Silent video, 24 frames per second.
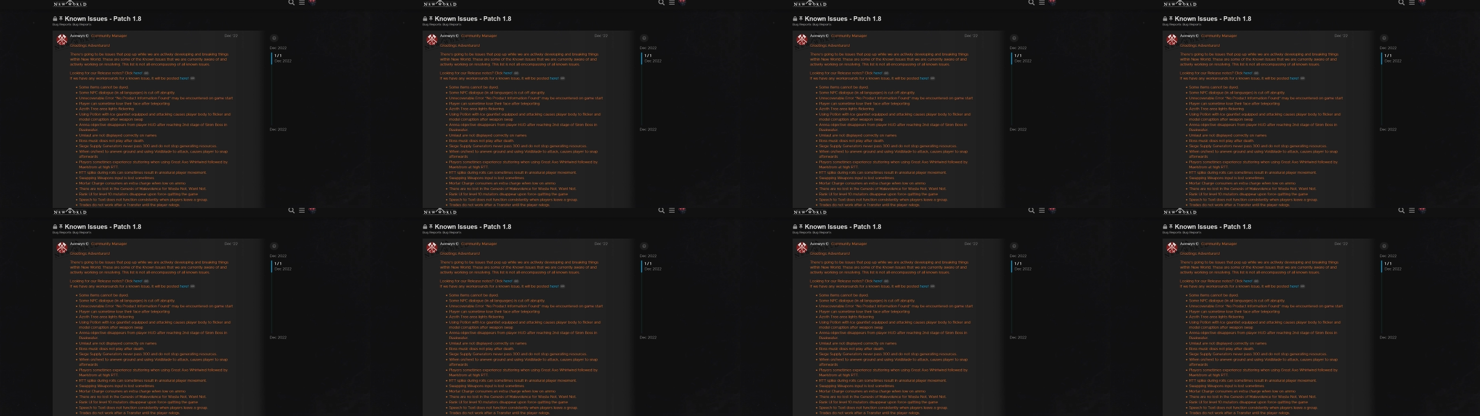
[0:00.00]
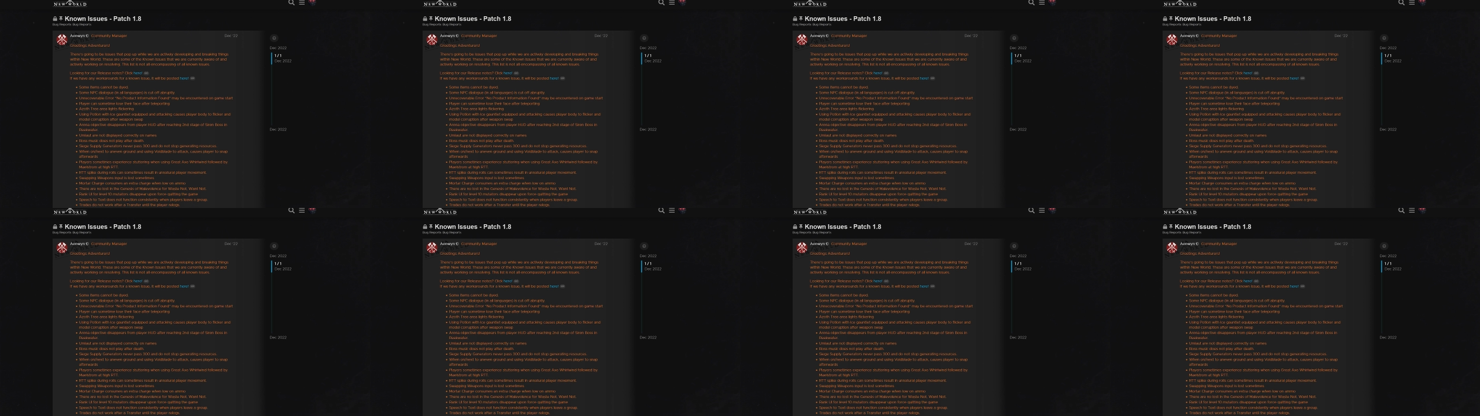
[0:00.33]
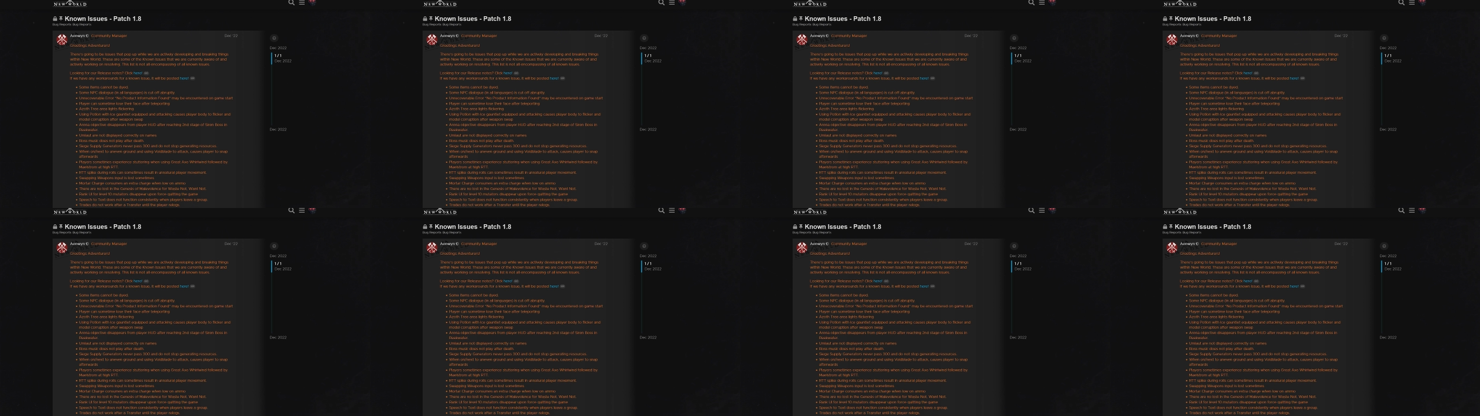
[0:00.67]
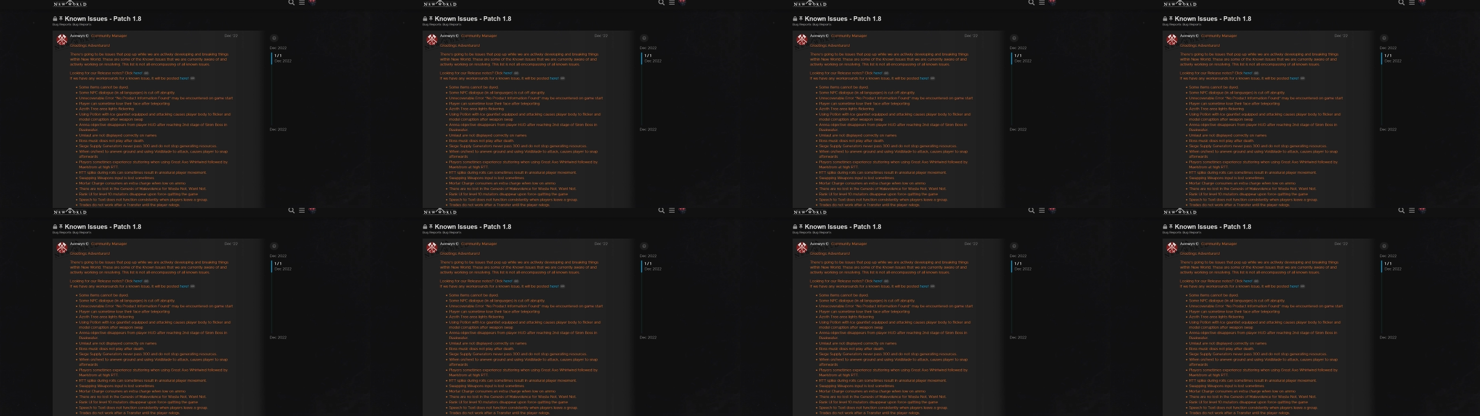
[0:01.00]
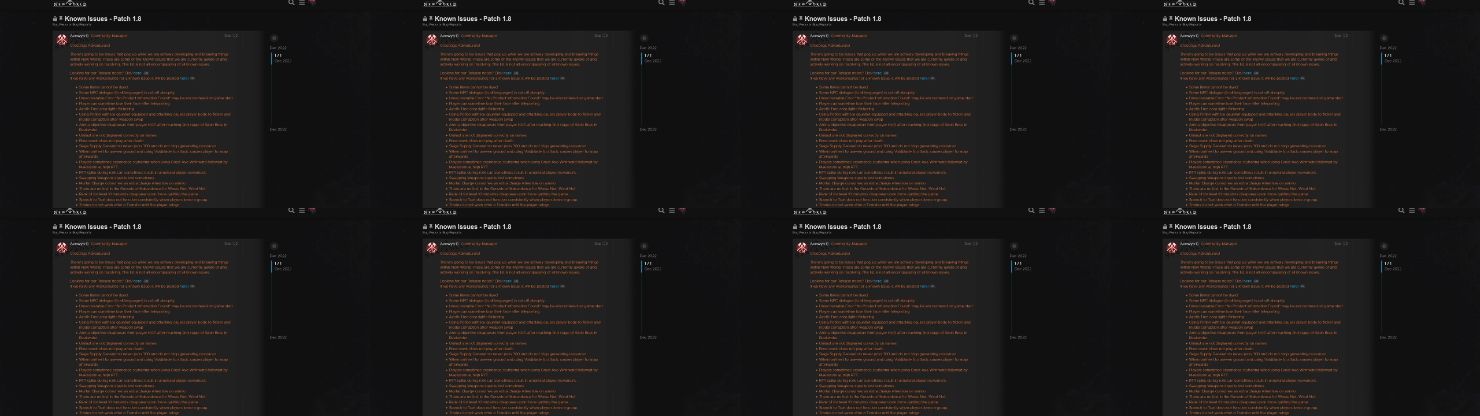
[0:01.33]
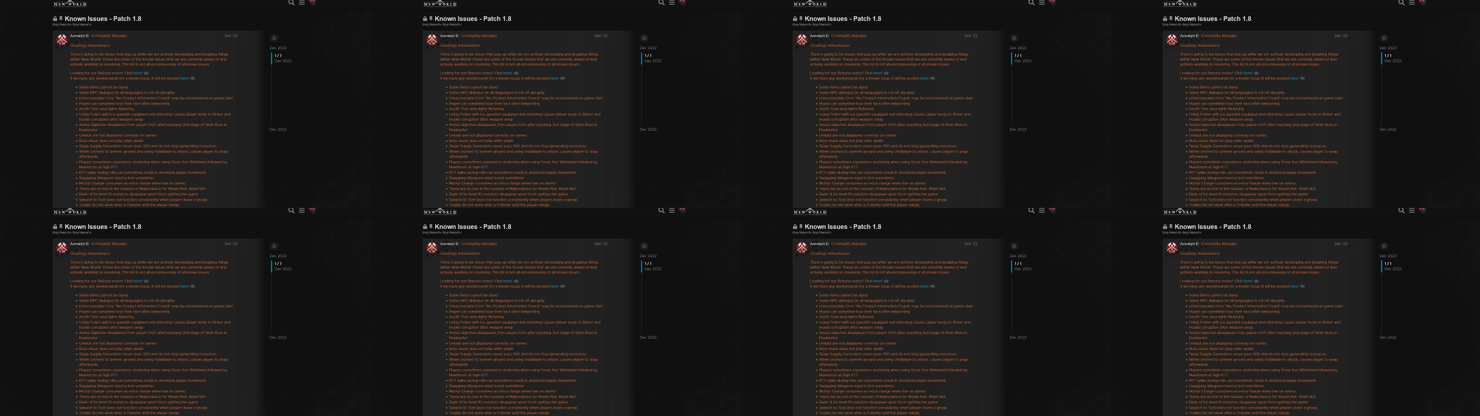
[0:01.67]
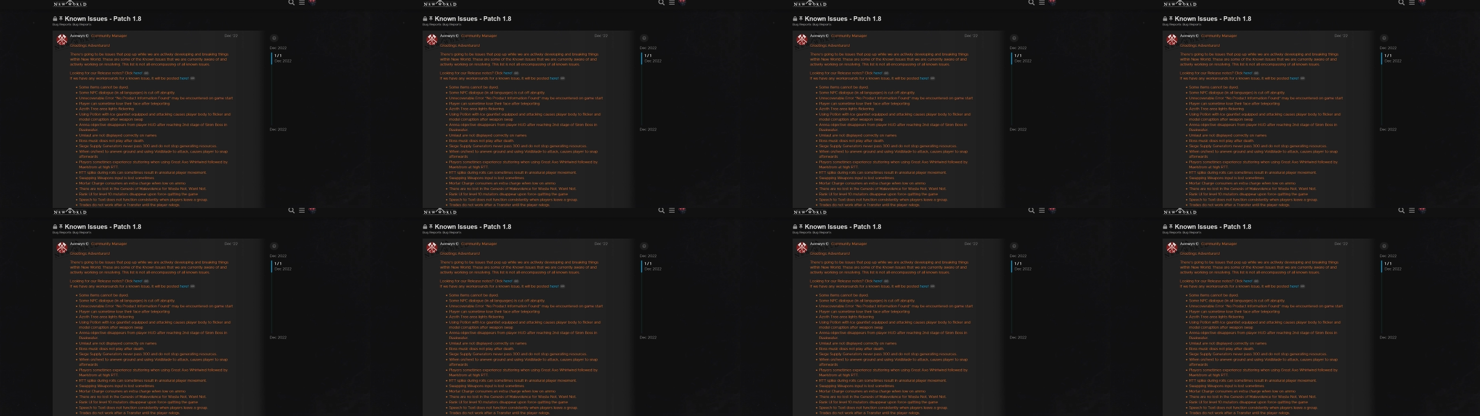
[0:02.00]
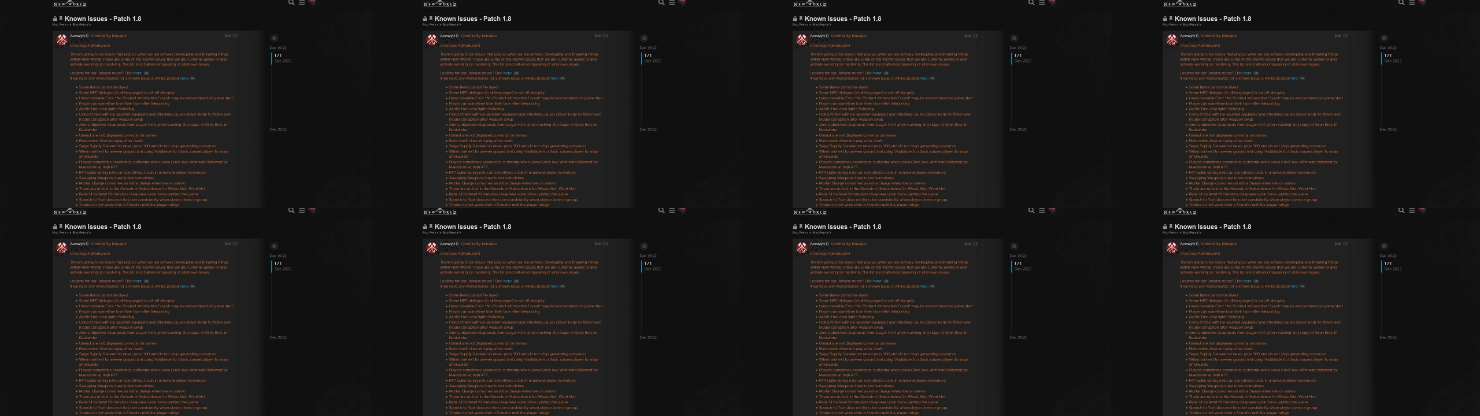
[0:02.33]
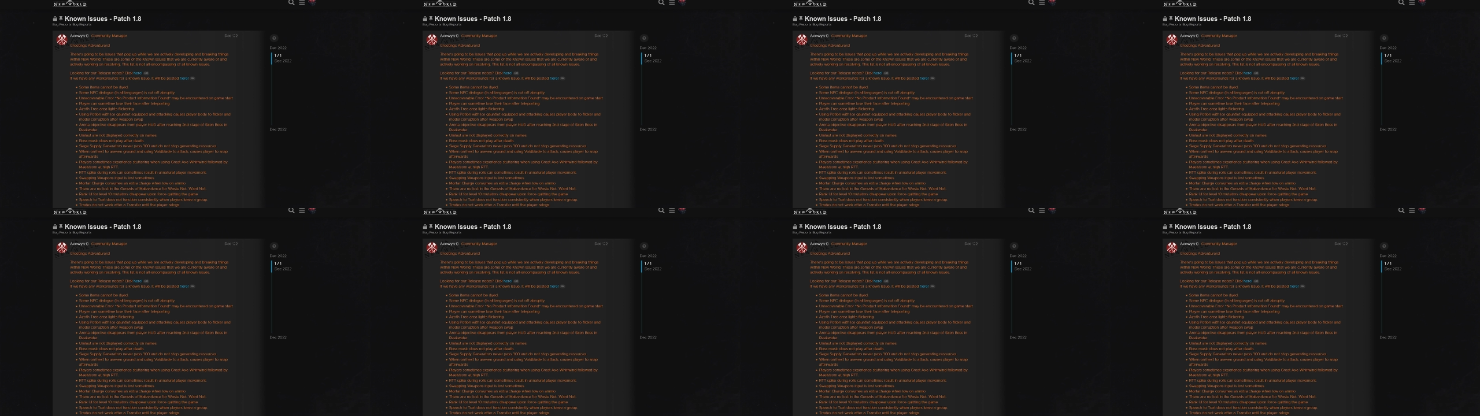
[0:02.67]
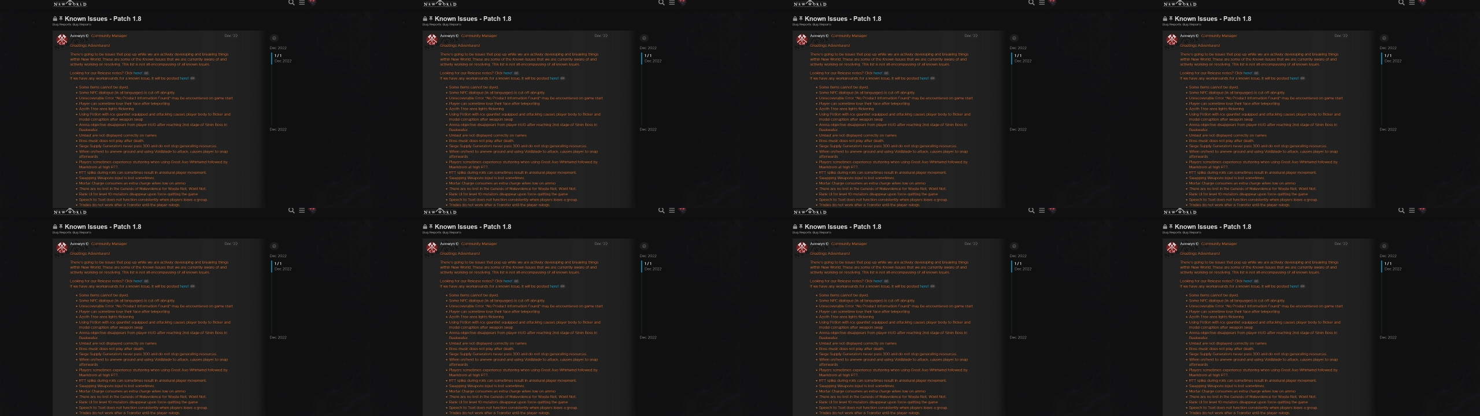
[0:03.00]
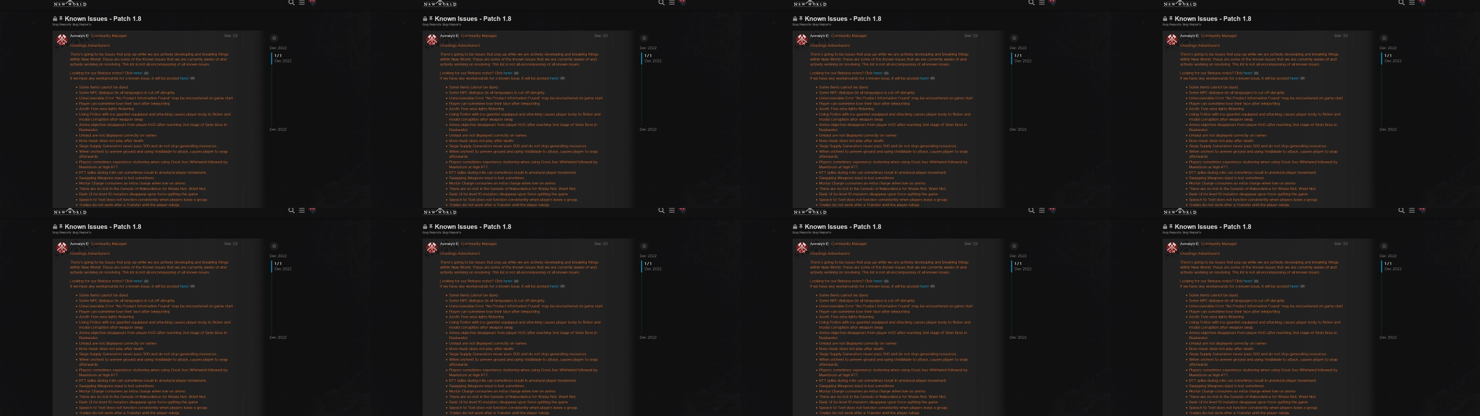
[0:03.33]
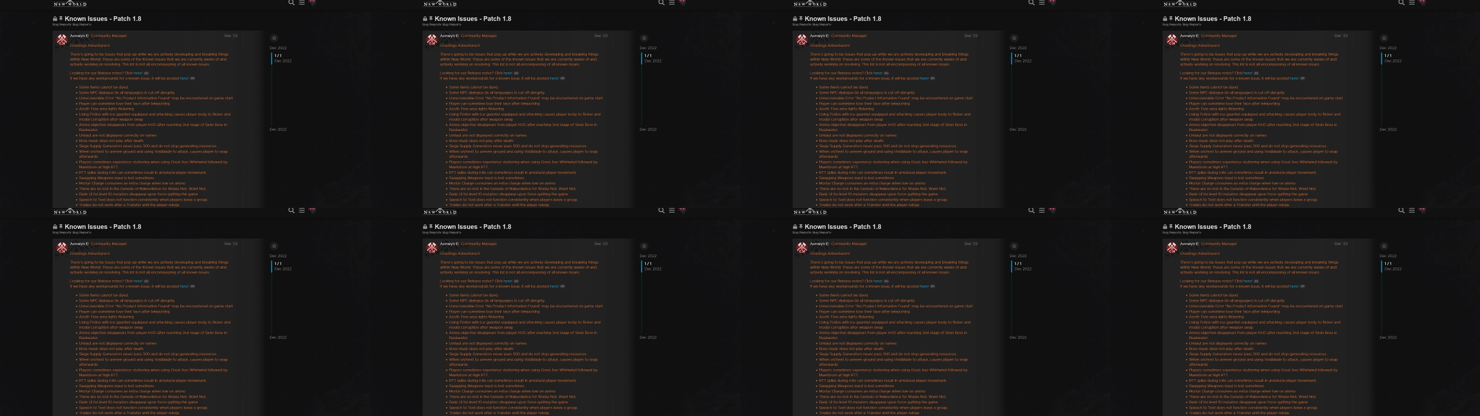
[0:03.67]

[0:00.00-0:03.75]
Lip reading: No face is visible, so there are no lips to read.